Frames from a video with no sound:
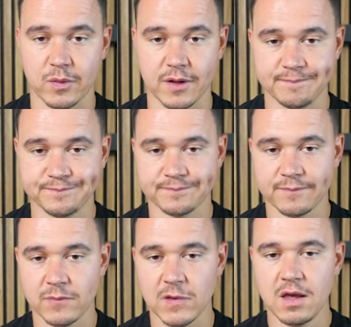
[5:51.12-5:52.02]
well.
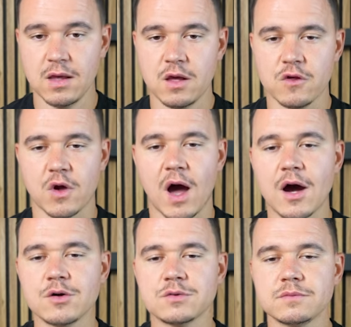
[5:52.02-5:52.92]
So
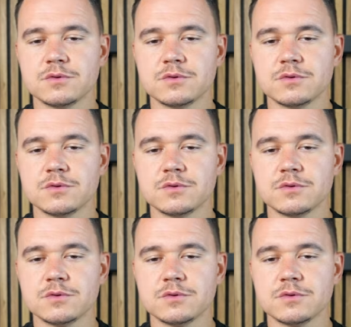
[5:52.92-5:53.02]
how